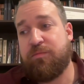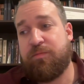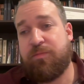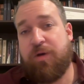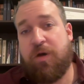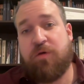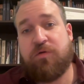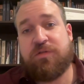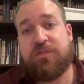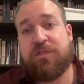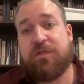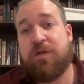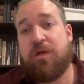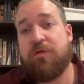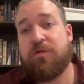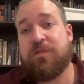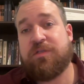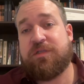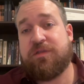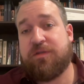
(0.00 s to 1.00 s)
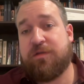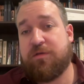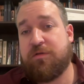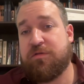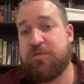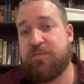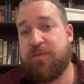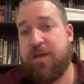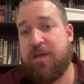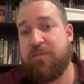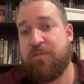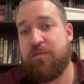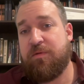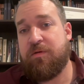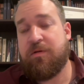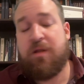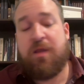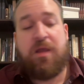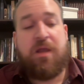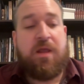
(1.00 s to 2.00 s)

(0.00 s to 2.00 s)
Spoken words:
post a notice in the newspaper,